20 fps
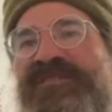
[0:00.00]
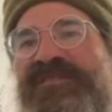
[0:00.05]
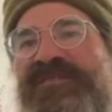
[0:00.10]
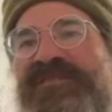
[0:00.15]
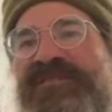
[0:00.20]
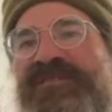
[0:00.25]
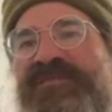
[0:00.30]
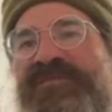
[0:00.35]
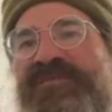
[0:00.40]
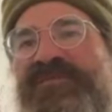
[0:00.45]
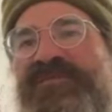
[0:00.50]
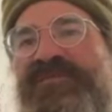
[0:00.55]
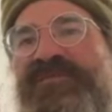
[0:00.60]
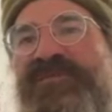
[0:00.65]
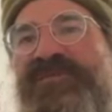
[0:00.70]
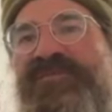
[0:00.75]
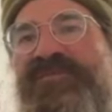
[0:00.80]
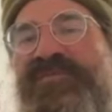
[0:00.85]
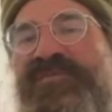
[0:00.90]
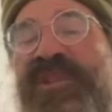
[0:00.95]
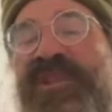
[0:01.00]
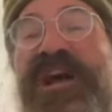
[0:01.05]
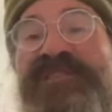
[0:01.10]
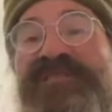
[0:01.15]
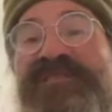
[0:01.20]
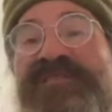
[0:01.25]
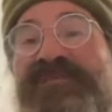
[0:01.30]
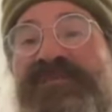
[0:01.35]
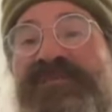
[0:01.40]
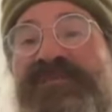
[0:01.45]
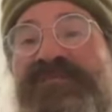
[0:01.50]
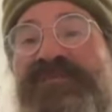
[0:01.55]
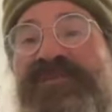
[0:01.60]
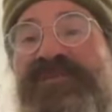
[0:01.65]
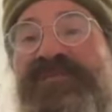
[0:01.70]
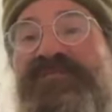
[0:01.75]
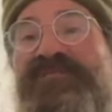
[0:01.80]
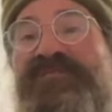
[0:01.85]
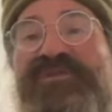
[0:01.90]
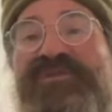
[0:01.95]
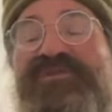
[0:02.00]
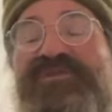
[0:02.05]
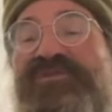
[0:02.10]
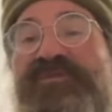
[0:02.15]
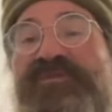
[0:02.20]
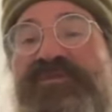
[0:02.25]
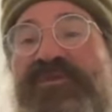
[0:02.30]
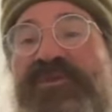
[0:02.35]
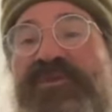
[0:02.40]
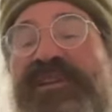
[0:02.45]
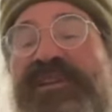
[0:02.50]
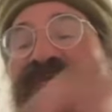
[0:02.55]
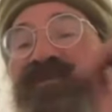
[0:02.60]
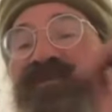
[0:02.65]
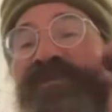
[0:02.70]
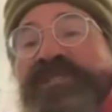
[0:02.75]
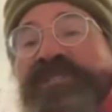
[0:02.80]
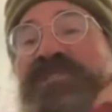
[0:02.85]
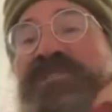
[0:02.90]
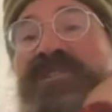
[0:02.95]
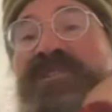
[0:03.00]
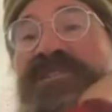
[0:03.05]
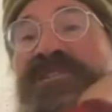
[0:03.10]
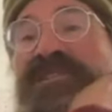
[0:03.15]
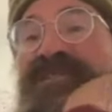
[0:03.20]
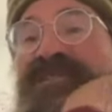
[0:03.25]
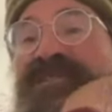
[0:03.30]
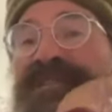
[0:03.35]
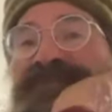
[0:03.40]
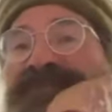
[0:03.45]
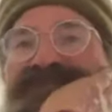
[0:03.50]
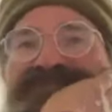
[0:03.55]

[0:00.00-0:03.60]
to blossom or bloom or whatever you want to call it.